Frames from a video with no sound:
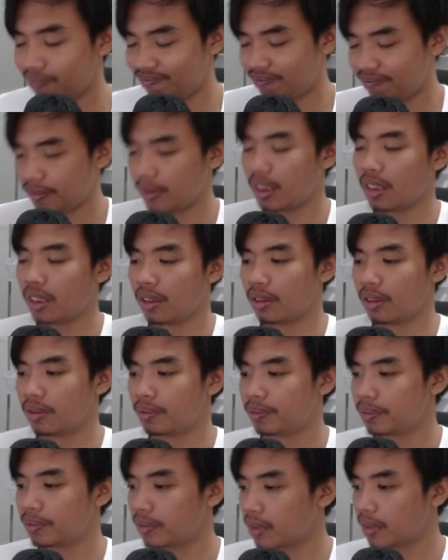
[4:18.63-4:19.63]
you
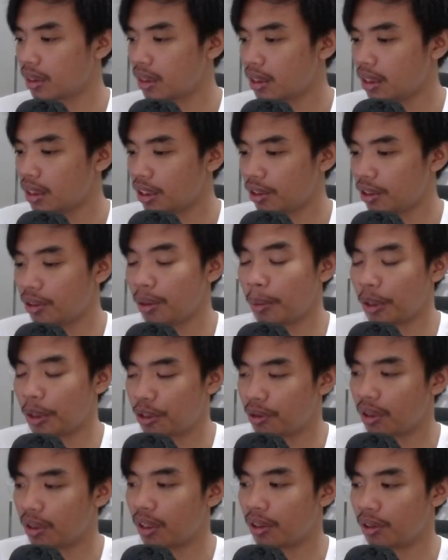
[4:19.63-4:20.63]
need to make sure
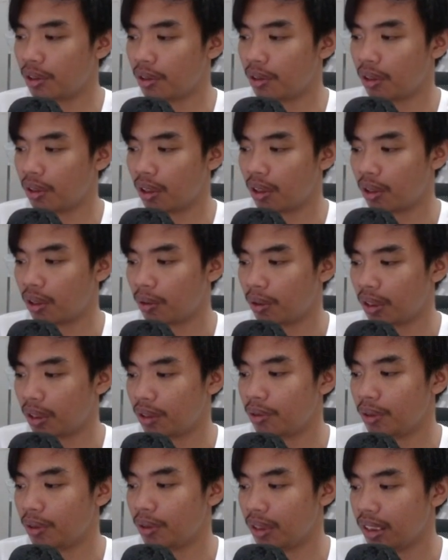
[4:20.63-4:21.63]
that you're gonna create
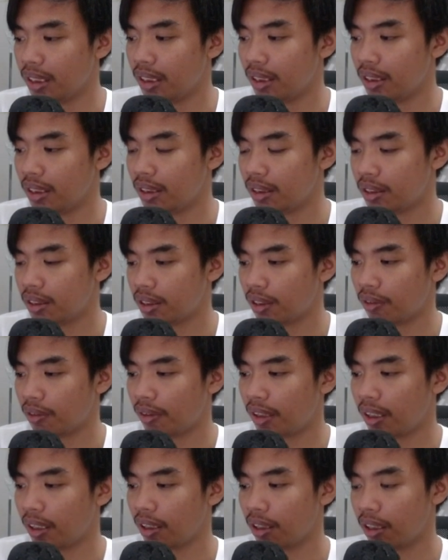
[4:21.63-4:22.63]
3D instead of any
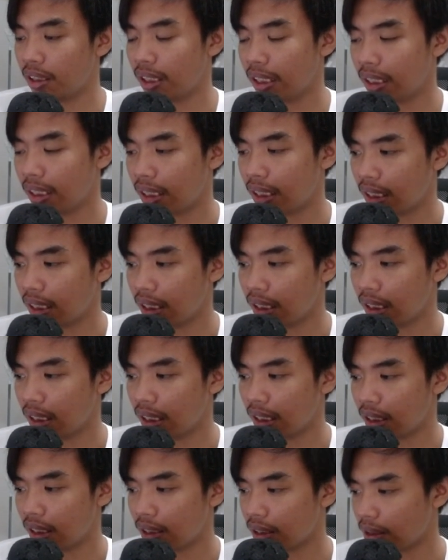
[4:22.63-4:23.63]
other
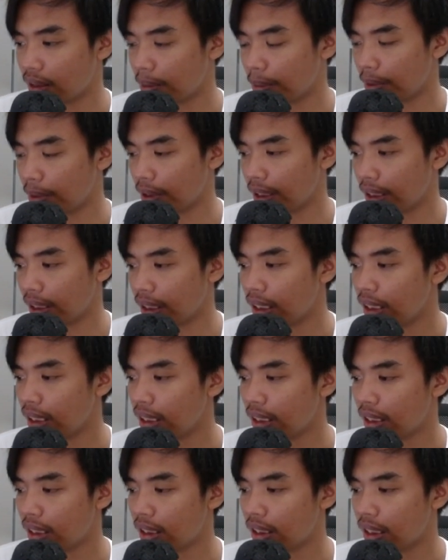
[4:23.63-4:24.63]
component.
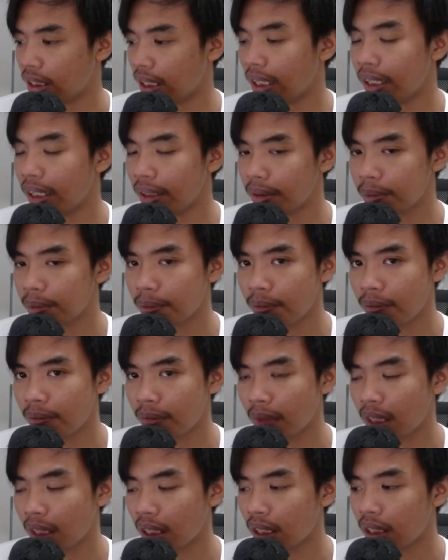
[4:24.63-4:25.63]
And then
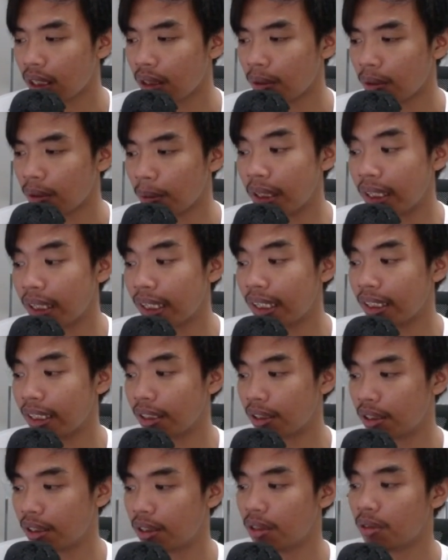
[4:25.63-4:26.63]
we can
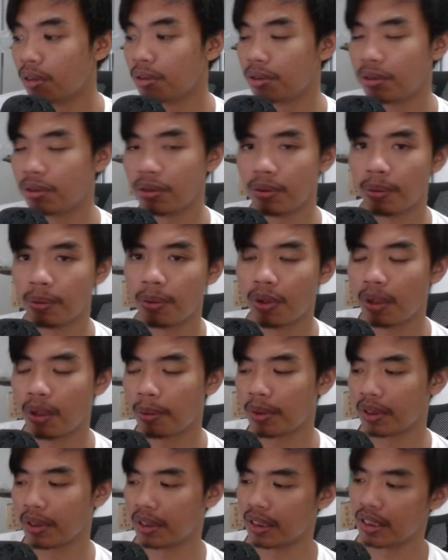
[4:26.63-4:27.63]
go to the
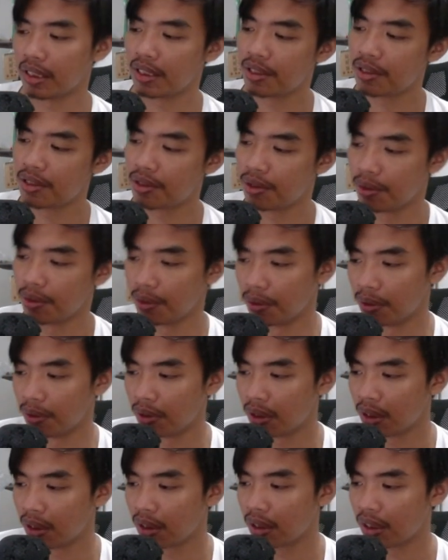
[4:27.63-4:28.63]
properties to
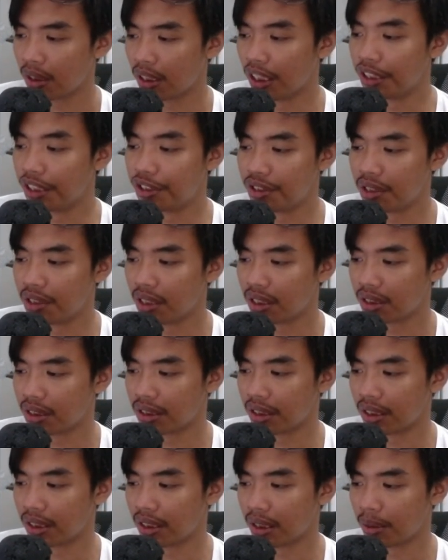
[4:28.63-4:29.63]
adjust it,
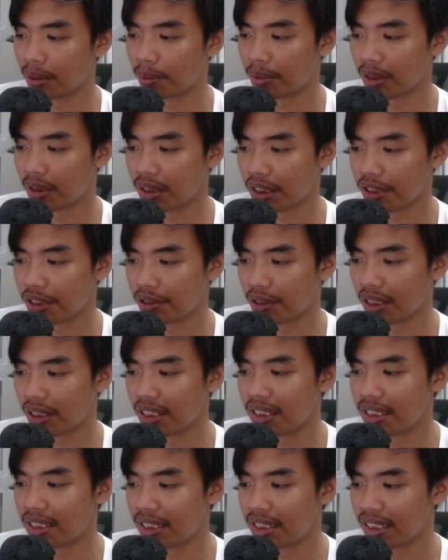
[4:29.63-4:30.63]
because as you can
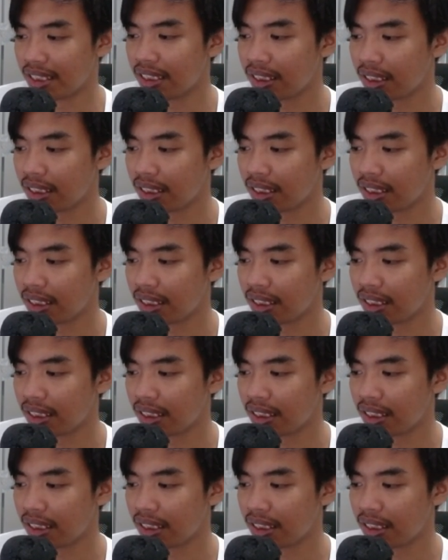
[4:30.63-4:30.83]
see,